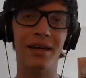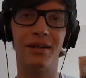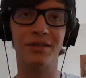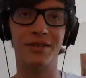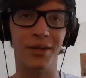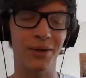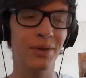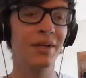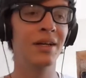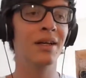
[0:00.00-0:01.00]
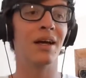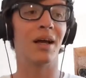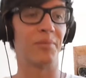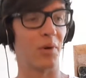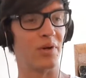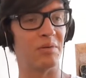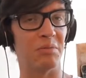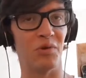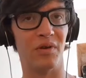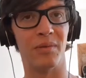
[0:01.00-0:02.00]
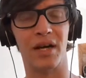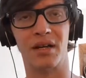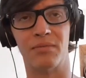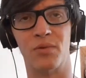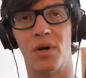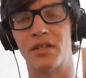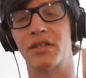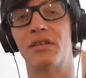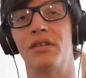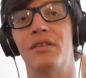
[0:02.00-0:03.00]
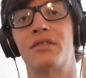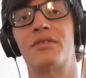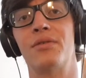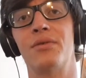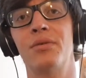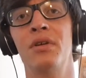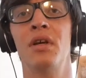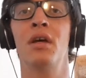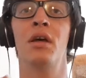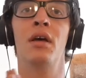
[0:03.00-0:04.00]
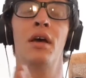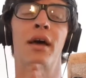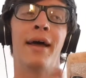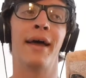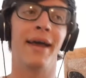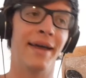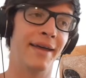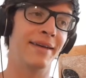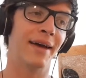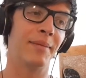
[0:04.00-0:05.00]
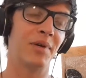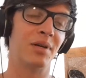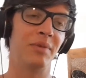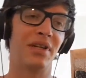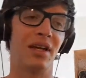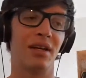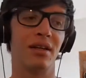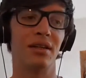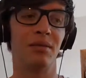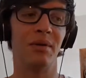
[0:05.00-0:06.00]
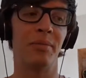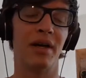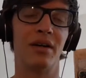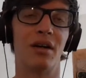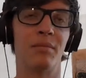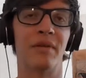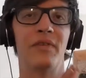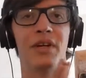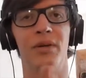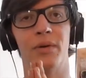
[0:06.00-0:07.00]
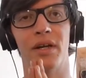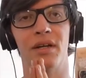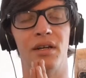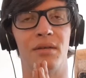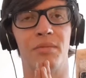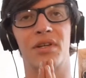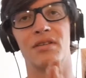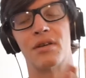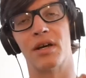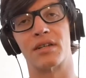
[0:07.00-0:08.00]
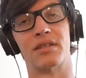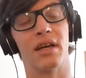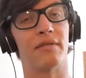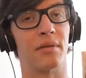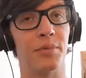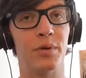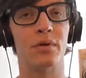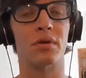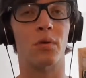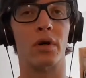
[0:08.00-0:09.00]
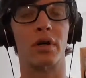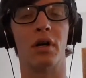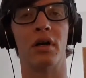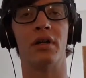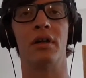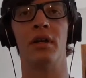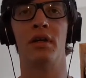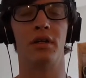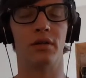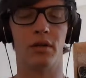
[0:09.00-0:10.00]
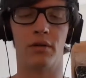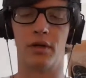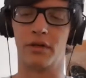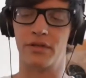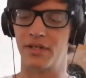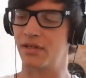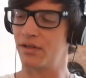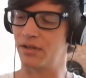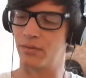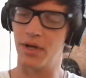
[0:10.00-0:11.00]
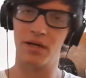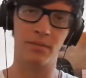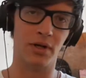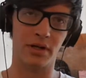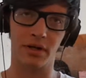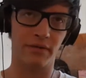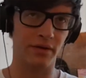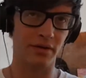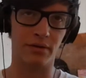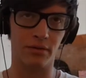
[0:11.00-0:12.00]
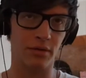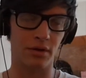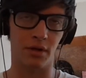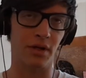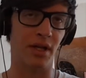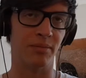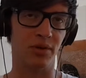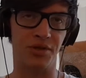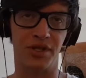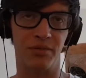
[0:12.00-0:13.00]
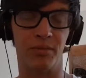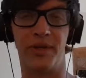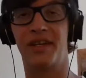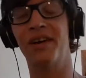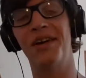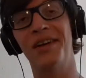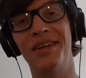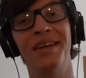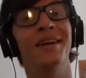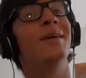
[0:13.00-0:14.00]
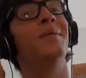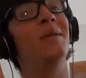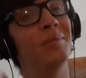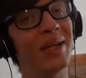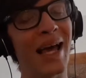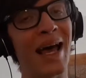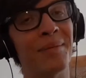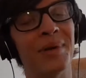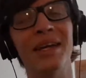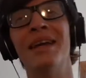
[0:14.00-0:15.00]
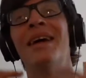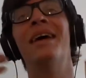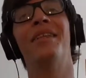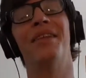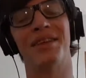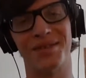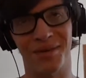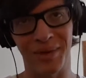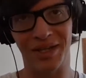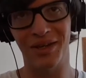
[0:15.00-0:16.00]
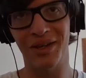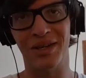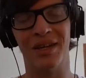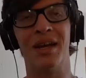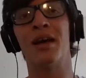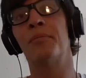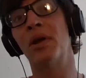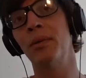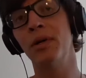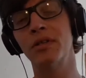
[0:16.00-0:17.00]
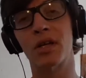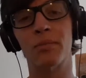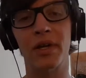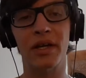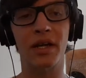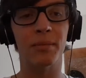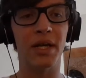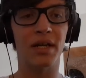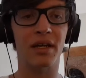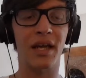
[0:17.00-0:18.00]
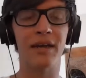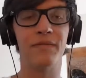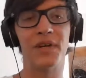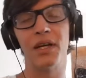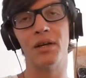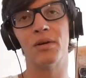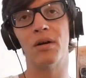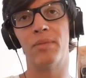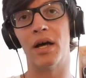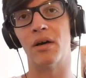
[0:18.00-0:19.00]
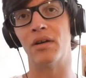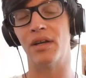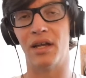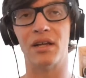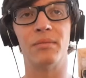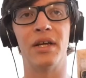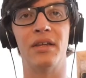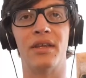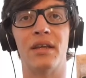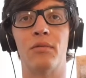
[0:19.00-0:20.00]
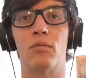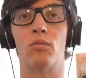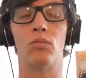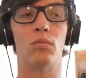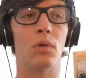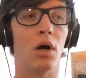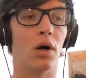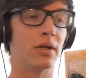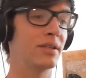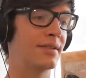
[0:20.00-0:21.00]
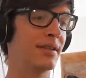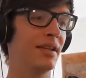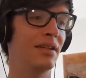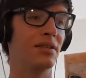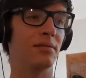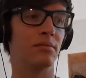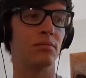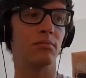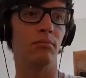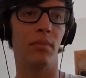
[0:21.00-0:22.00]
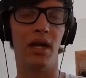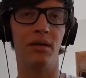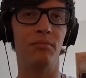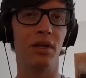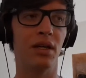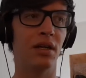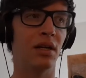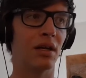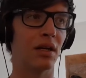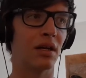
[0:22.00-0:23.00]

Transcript: And also, I'm going to be moving back up to Washington here soon. And I'm going to be getting a little bit better on my video editing because I'll actually have a computer to work on. You'll no longer see the little watermark over in the corner. All that bullshit will be gone. We'll be happy. Things will be good. But I'm also planning on making a video about an anime that honestly made me